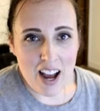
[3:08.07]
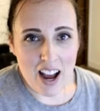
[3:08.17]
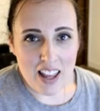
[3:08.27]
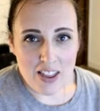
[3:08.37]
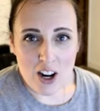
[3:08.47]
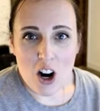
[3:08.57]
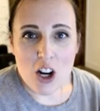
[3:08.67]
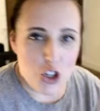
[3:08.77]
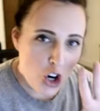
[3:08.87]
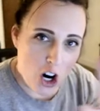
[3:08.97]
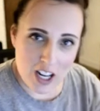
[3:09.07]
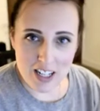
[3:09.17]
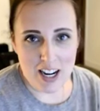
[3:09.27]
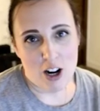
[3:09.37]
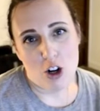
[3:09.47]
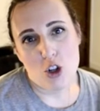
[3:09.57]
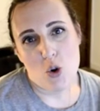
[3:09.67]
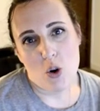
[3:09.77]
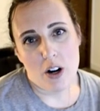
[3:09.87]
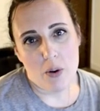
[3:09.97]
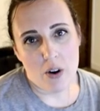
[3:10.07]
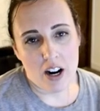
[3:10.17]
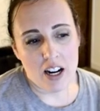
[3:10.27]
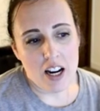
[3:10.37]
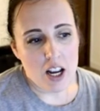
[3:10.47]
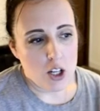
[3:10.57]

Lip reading: in their uncharted territory, right?